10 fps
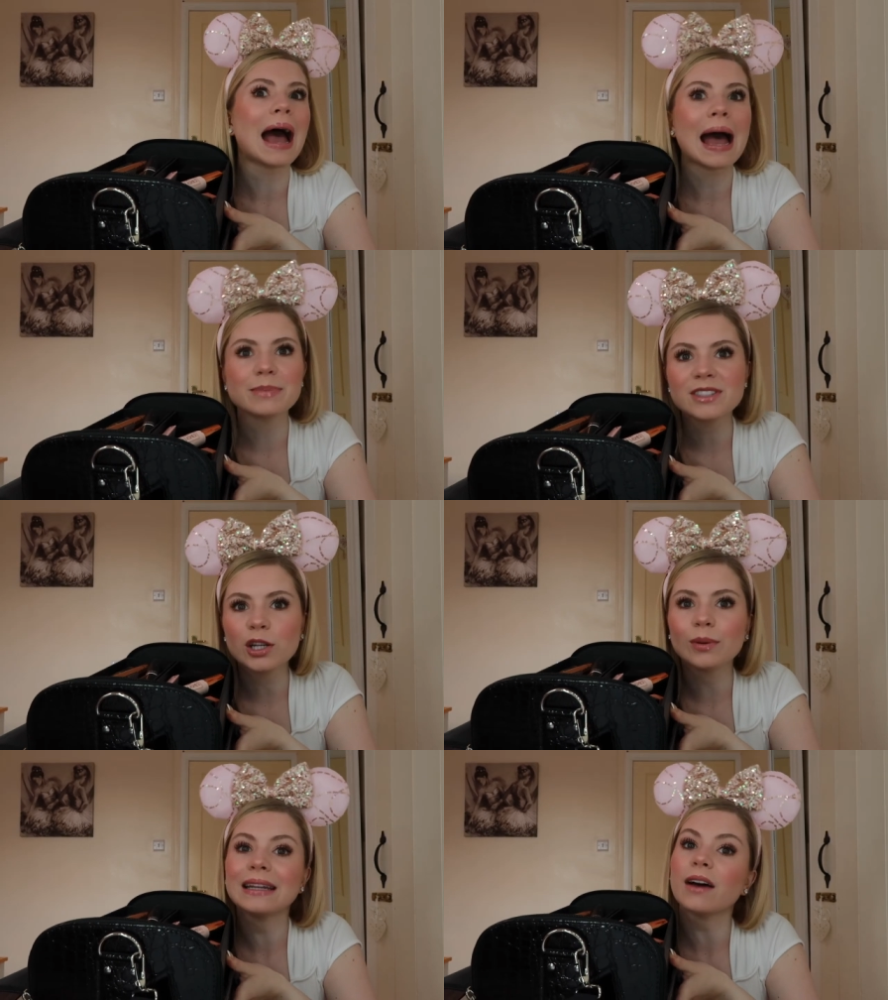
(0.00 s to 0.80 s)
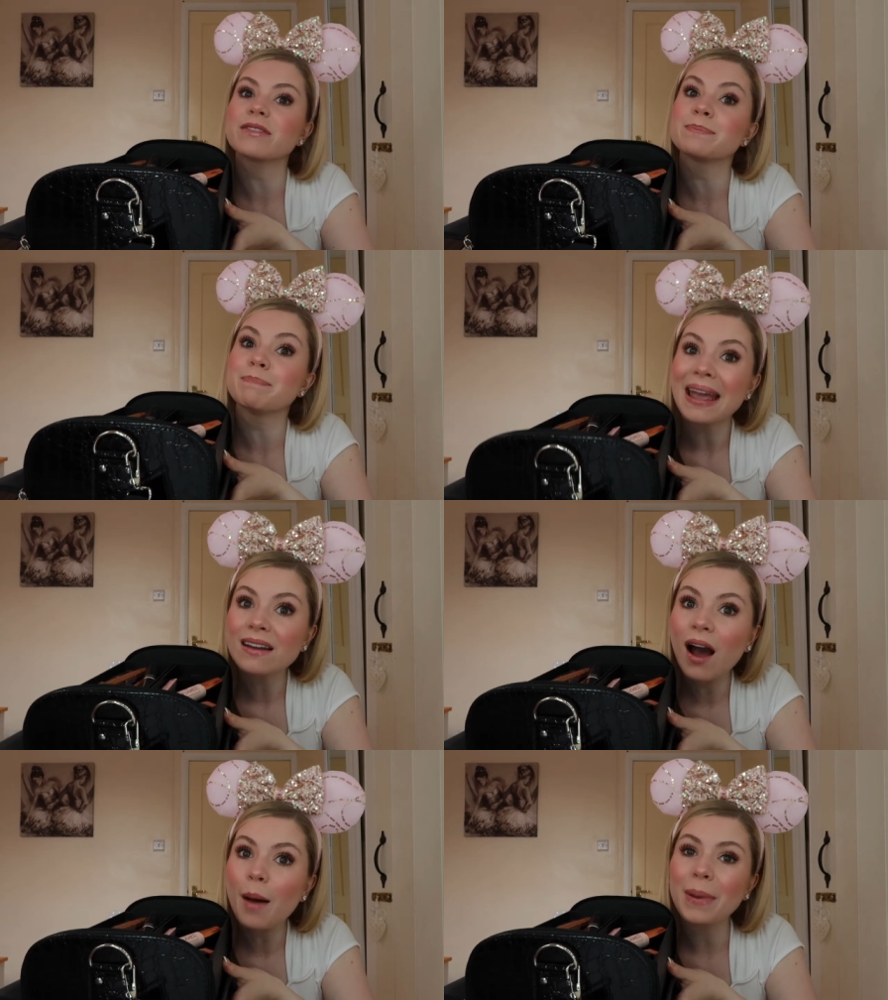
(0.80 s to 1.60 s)
absolutely loves
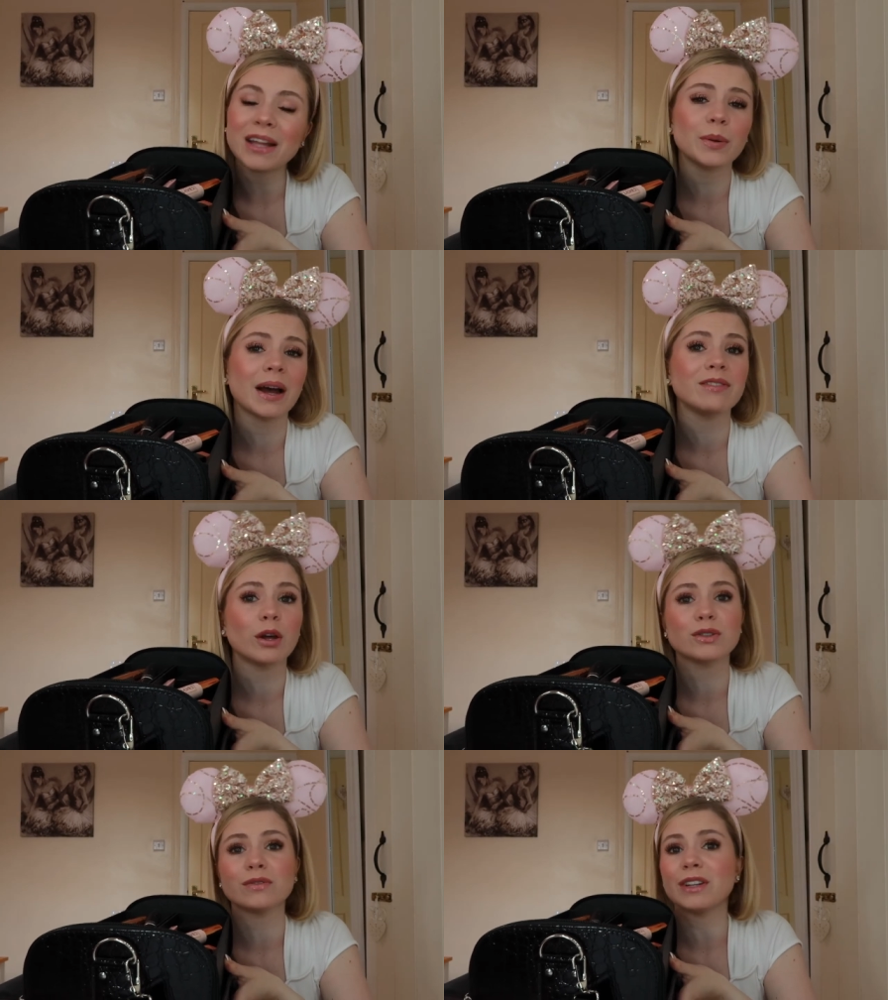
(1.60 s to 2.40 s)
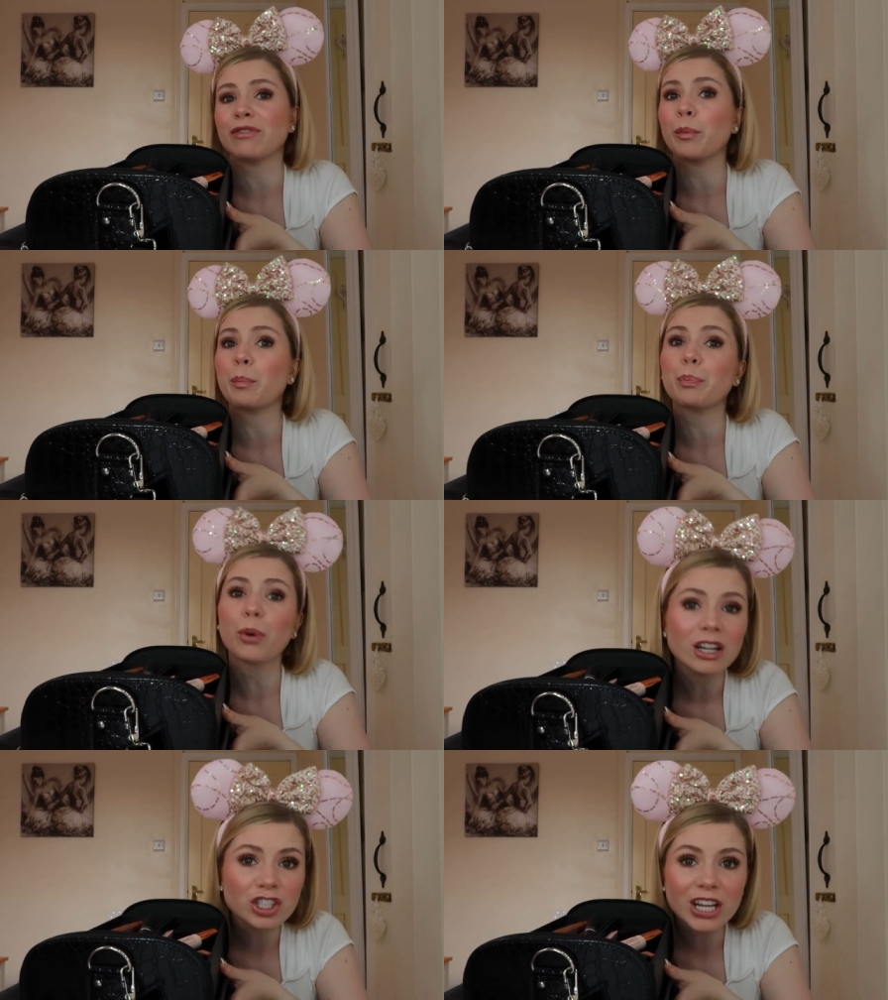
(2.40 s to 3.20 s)
makeup and you have loads of different
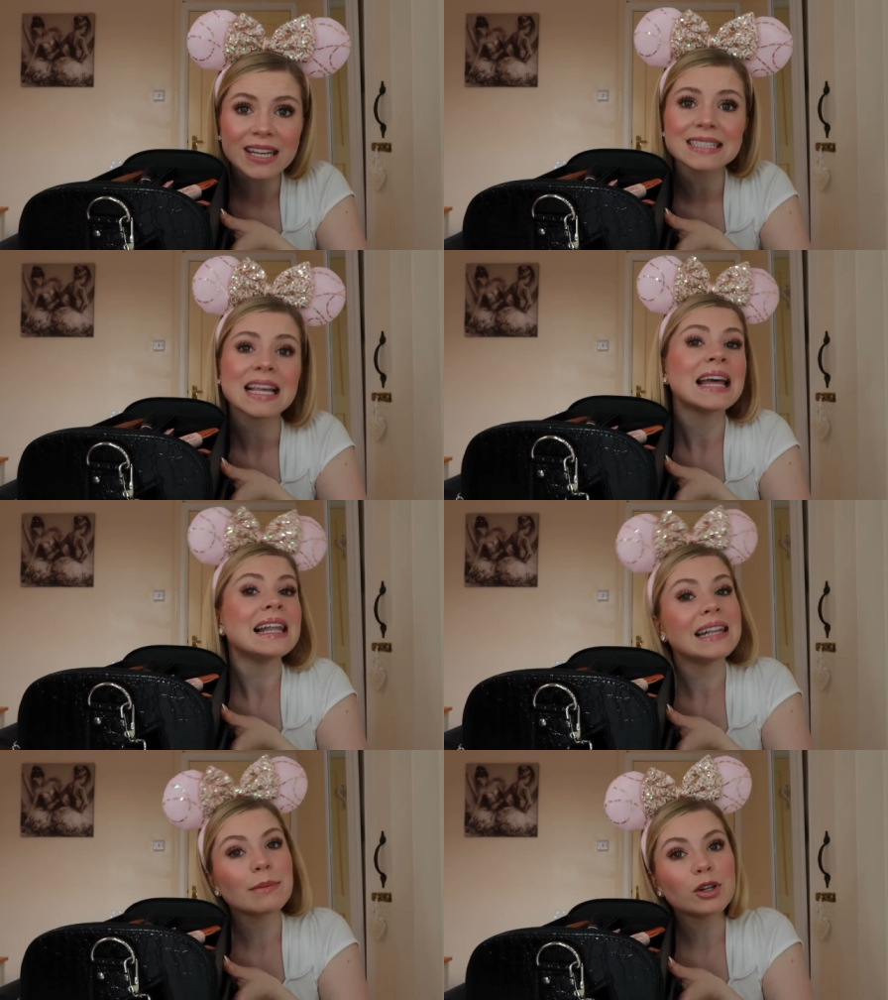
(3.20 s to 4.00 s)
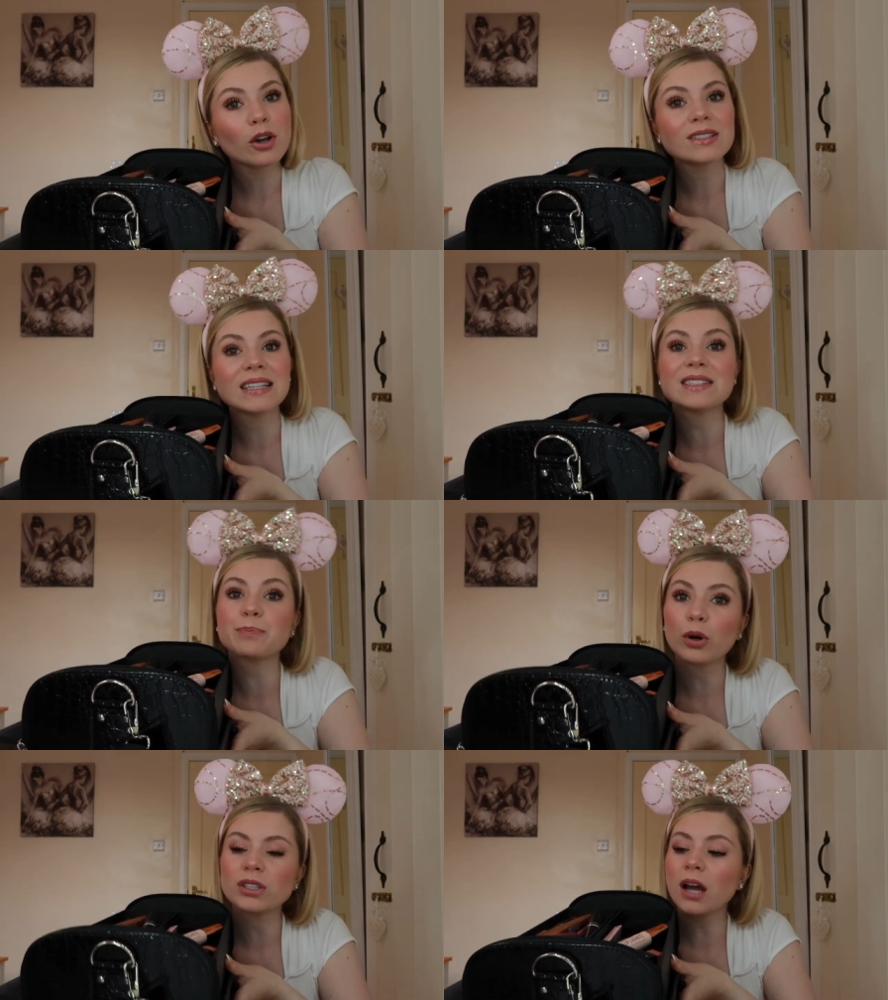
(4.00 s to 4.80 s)
brushes, lip glosses,
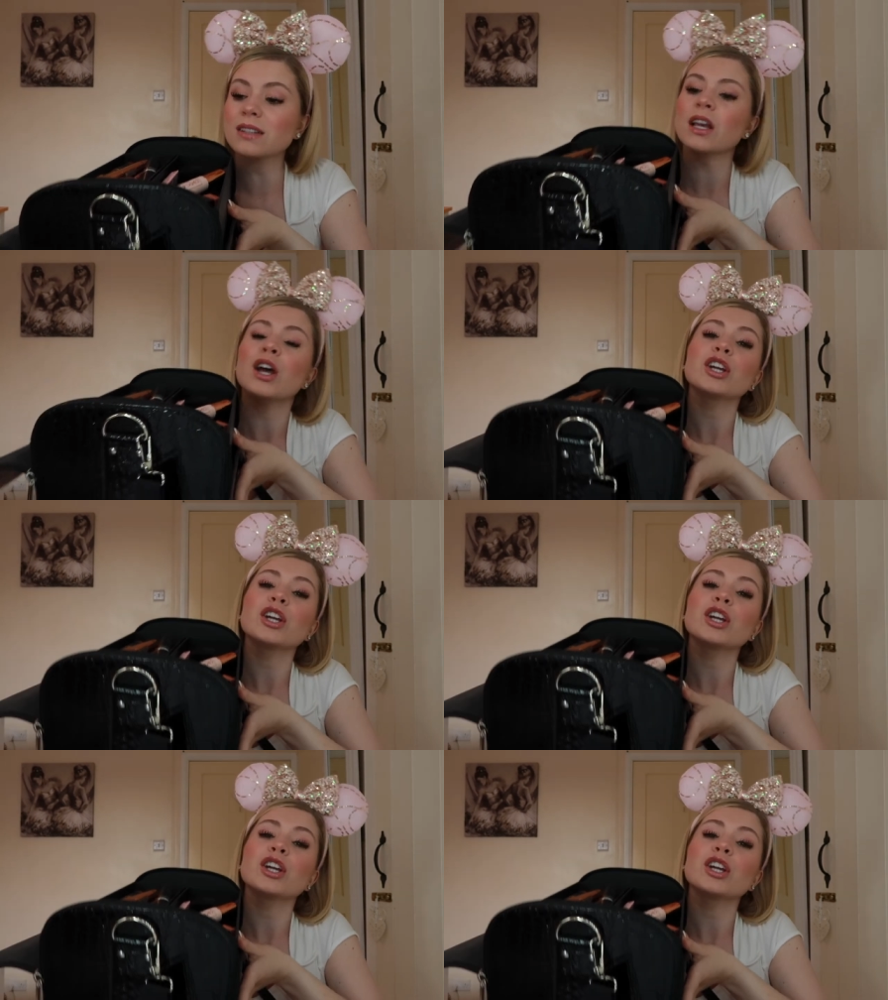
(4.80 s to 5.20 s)
products.